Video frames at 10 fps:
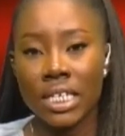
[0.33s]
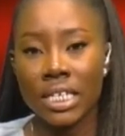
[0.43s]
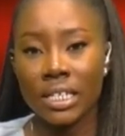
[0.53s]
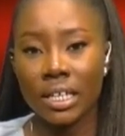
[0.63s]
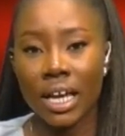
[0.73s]

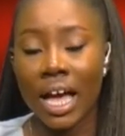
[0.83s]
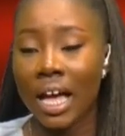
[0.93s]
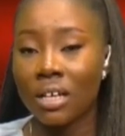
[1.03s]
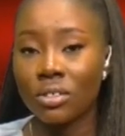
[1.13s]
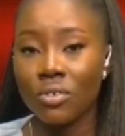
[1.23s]
Leader,
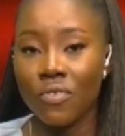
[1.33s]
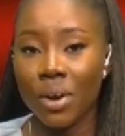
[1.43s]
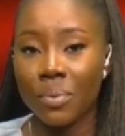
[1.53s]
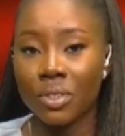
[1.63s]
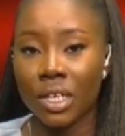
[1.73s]
House of
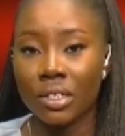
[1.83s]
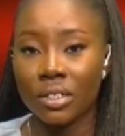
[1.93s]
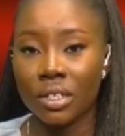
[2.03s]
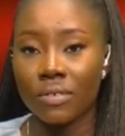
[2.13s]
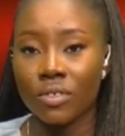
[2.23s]

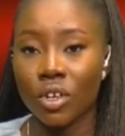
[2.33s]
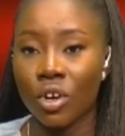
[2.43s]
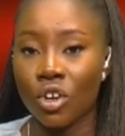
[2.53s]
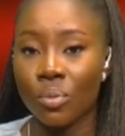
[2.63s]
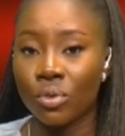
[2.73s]
Representatives
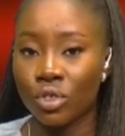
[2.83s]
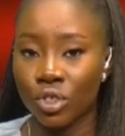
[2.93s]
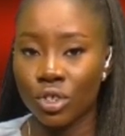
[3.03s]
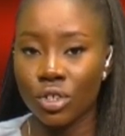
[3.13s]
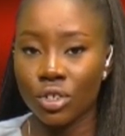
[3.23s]
Honorable
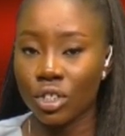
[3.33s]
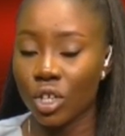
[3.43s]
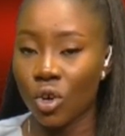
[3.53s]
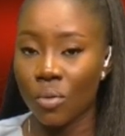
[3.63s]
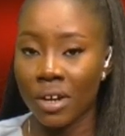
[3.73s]
Julius
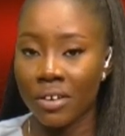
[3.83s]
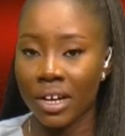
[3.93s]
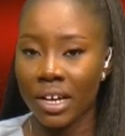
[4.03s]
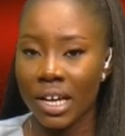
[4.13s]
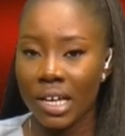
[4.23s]

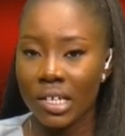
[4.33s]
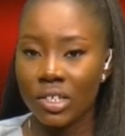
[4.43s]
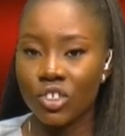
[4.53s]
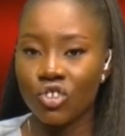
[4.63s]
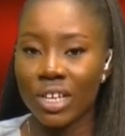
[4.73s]
Ihonvbere
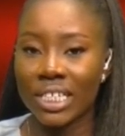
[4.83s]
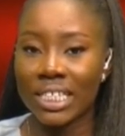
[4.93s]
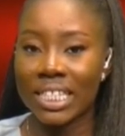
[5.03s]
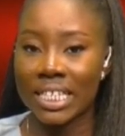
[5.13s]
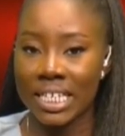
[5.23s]
has
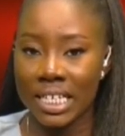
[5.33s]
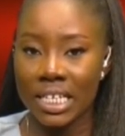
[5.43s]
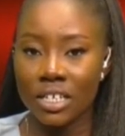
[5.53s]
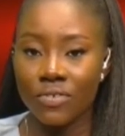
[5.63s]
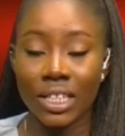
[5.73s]
stressed the
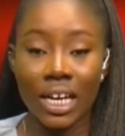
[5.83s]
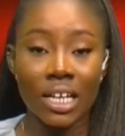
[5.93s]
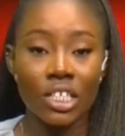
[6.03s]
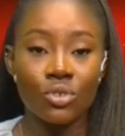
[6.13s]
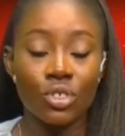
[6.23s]
need for the
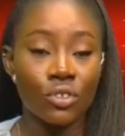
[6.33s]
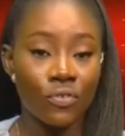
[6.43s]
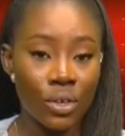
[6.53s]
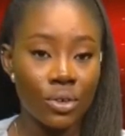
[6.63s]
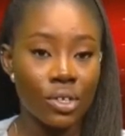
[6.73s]
country to
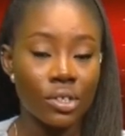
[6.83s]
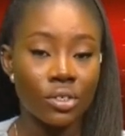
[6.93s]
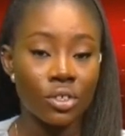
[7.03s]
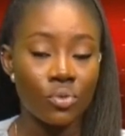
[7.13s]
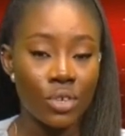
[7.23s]

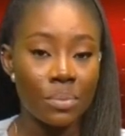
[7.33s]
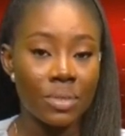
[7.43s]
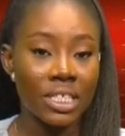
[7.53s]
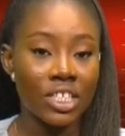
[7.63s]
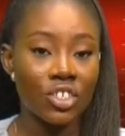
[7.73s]
focus on
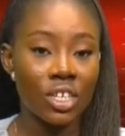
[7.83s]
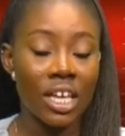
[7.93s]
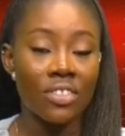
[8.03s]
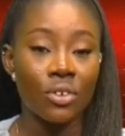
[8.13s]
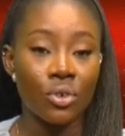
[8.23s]

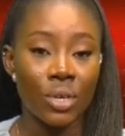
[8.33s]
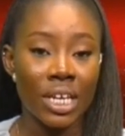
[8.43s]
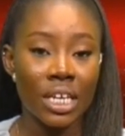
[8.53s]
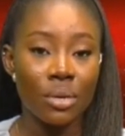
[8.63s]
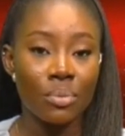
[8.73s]
repositioning the
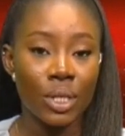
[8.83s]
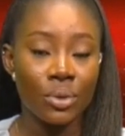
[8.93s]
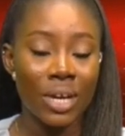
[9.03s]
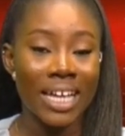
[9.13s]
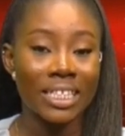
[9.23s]
green,
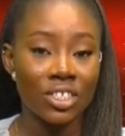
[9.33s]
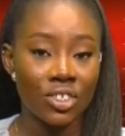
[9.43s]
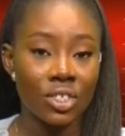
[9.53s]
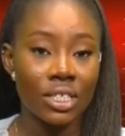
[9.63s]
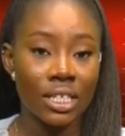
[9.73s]
blue and
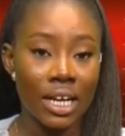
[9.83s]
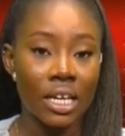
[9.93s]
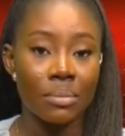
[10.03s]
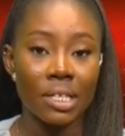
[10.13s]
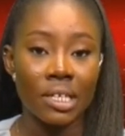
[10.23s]
digital
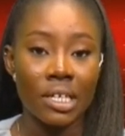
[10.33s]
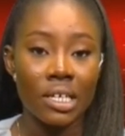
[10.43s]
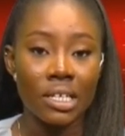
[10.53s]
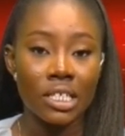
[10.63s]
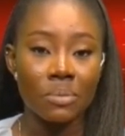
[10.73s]
economy
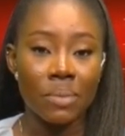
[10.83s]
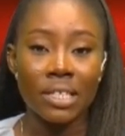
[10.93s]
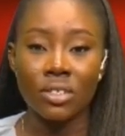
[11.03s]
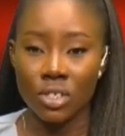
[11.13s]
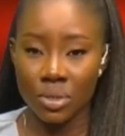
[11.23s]

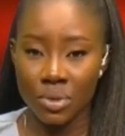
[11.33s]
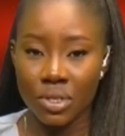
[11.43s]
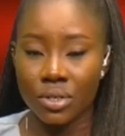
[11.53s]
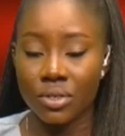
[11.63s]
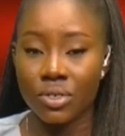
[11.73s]
despite
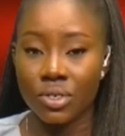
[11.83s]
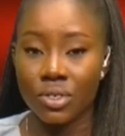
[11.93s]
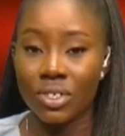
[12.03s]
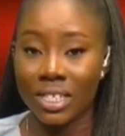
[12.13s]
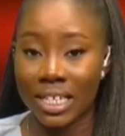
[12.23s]
security
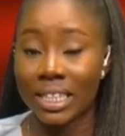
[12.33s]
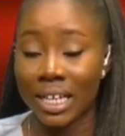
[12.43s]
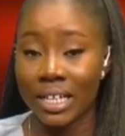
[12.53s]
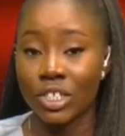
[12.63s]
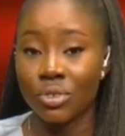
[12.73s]
concerns in the
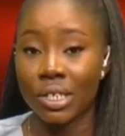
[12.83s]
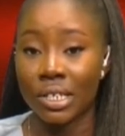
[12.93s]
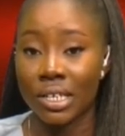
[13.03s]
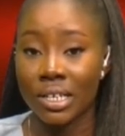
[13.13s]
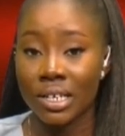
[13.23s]
country.